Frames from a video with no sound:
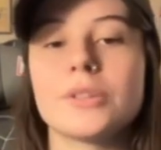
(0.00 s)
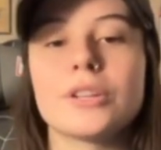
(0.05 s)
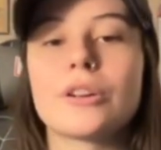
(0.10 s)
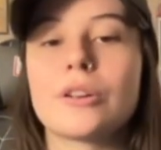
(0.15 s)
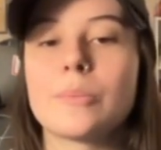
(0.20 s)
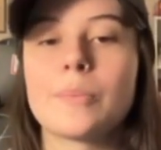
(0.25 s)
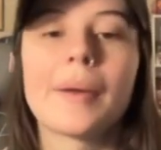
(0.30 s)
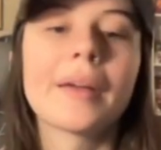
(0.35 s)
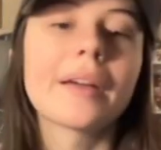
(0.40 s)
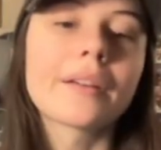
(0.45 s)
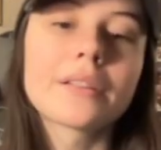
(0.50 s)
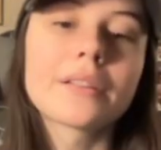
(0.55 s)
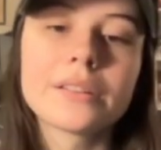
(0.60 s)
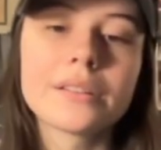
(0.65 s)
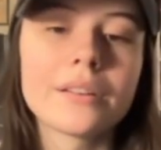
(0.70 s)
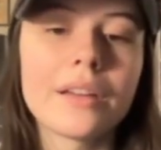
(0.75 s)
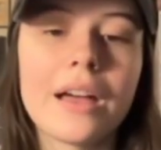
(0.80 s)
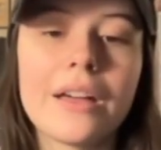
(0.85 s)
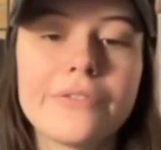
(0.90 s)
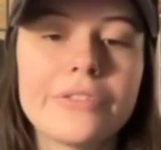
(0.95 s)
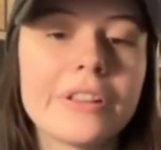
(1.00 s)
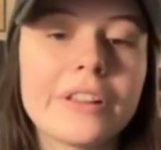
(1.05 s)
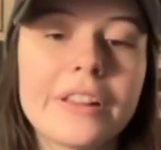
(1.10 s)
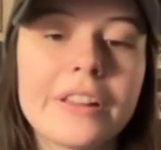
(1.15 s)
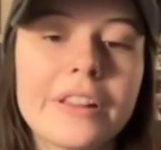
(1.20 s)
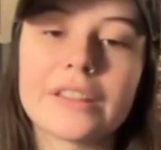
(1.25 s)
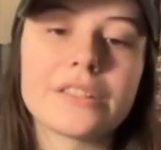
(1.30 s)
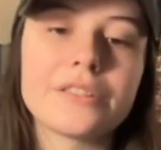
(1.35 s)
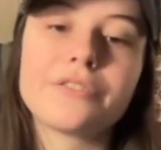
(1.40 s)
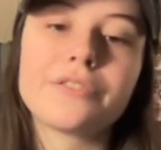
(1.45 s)
a good mix. I feel like
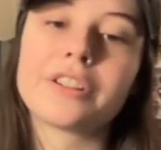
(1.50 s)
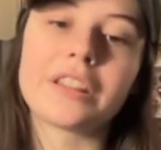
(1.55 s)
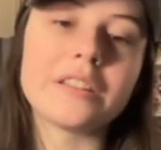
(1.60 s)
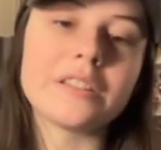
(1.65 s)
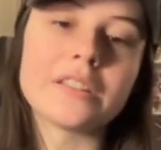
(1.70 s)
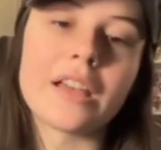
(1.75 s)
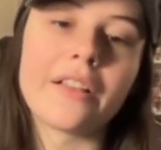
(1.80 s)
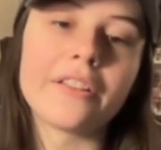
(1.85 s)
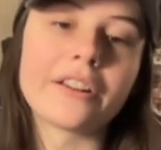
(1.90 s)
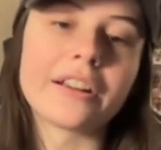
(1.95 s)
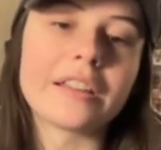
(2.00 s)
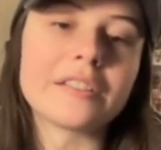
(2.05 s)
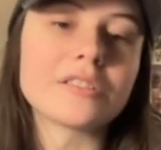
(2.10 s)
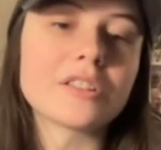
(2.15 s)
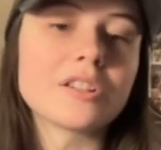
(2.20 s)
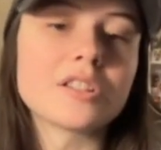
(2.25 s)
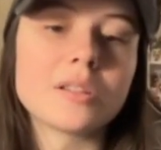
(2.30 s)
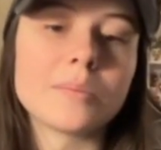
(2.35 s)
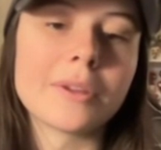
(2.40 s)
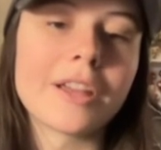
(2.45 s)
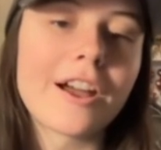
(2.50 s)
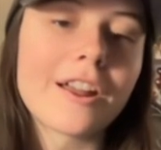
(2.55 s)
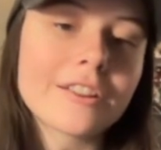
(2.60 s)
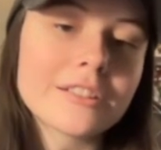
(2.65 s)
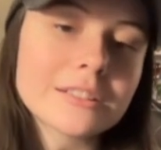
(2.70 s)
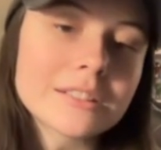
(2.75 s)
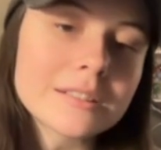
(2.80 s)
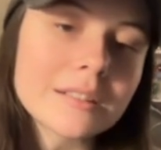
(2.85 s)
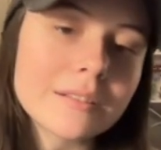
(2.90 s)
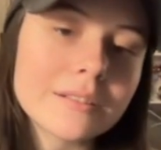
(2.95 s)
that's a really solid answer to be
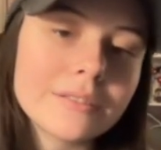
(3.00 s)
honest.